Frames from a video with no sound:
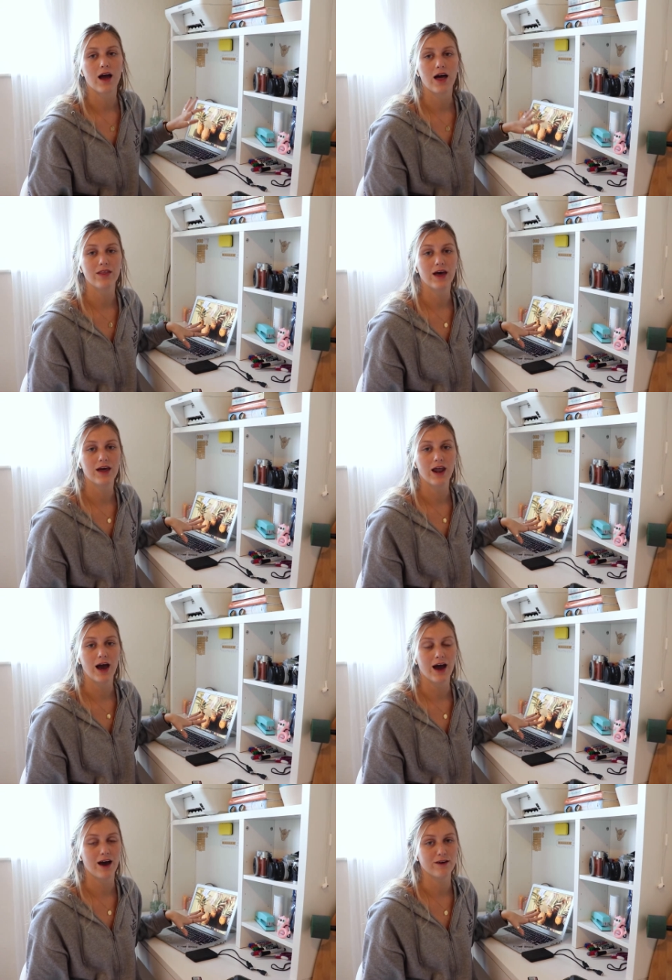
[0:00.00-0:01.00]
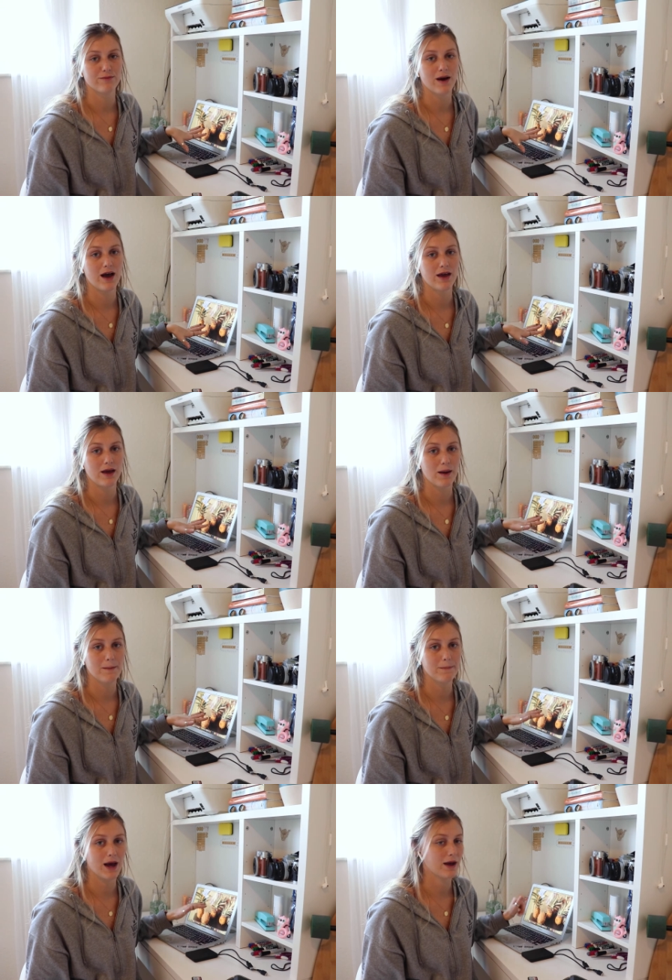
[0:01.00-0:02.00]
And then I have my
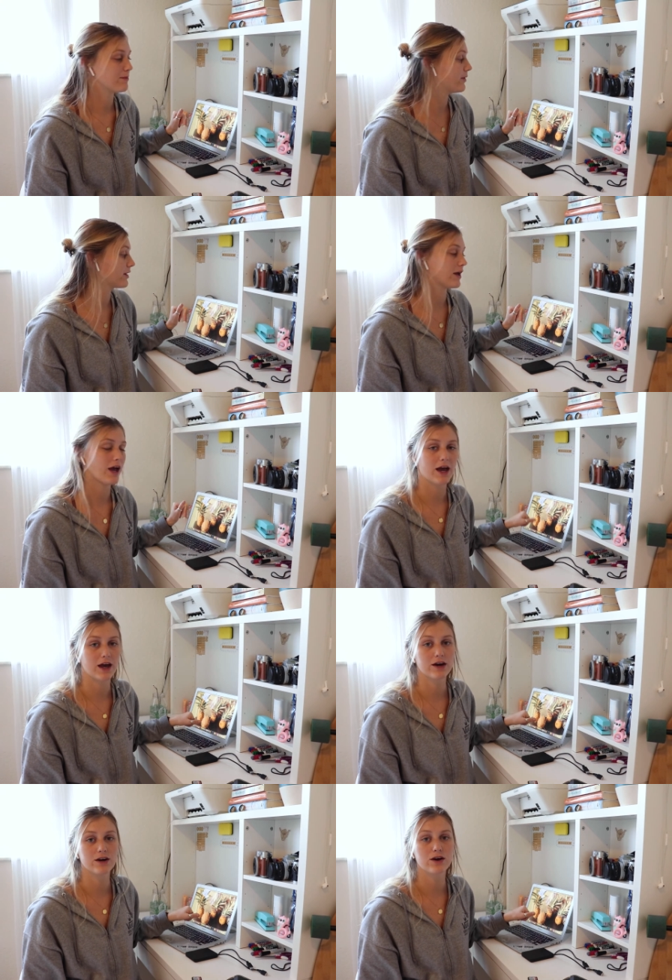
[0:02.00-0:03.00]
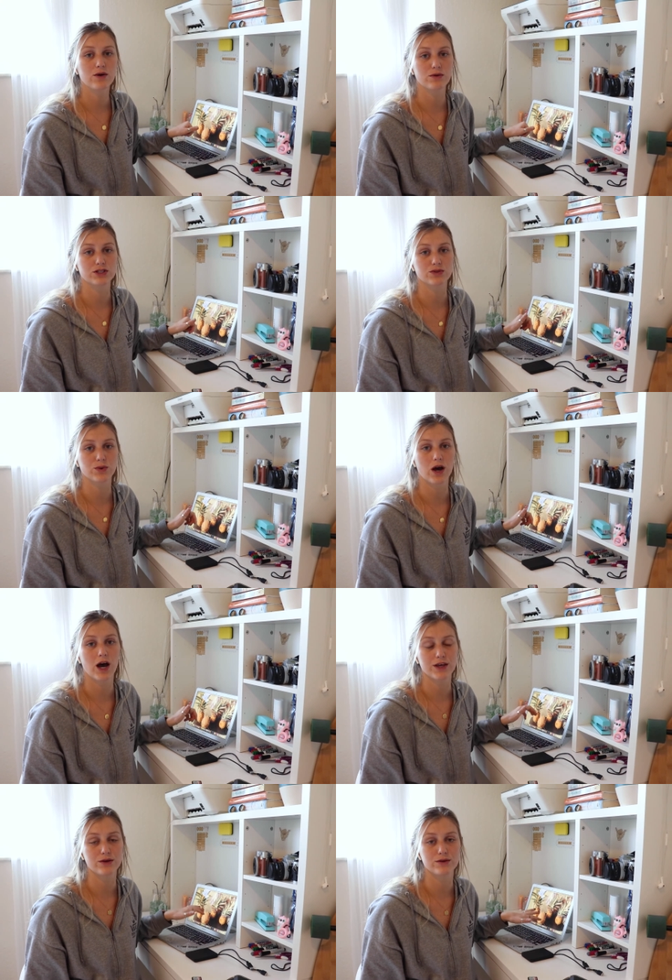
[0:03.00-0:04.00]
MacBook Air, which is what
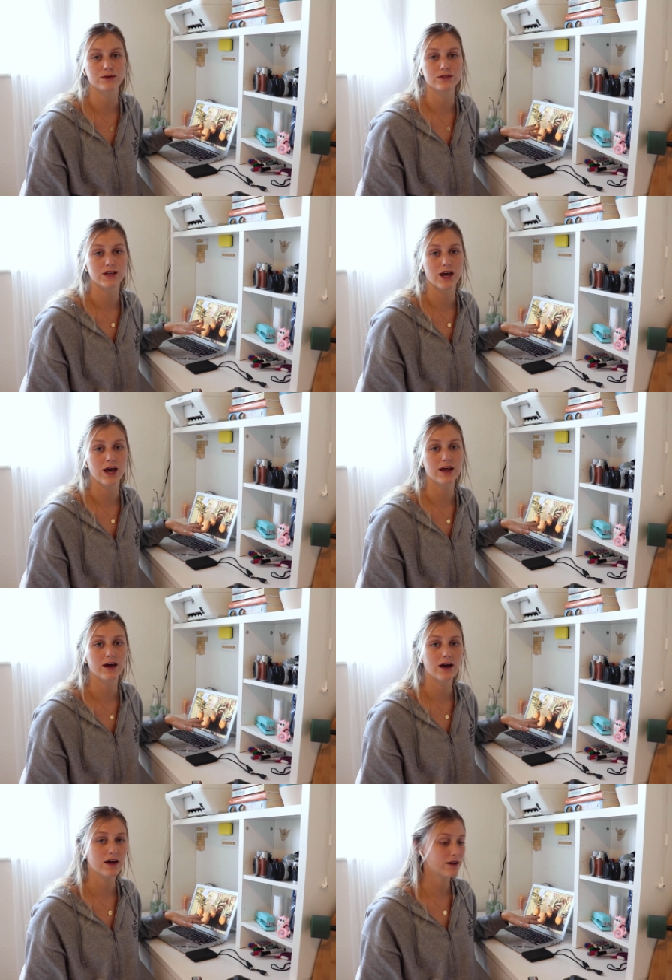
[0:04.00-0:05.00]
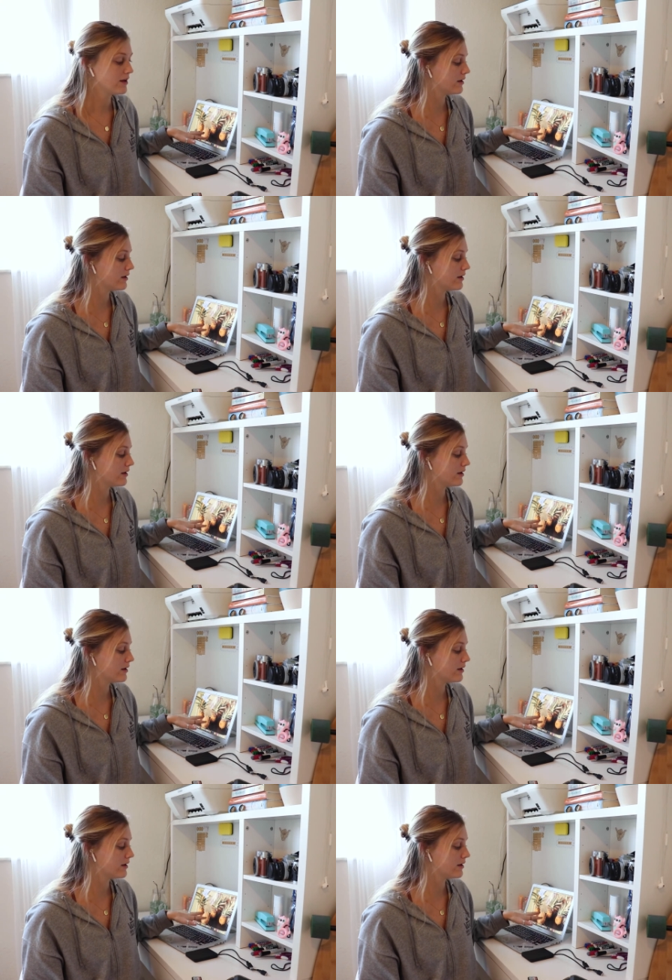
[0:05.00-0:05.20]
I use to edit on.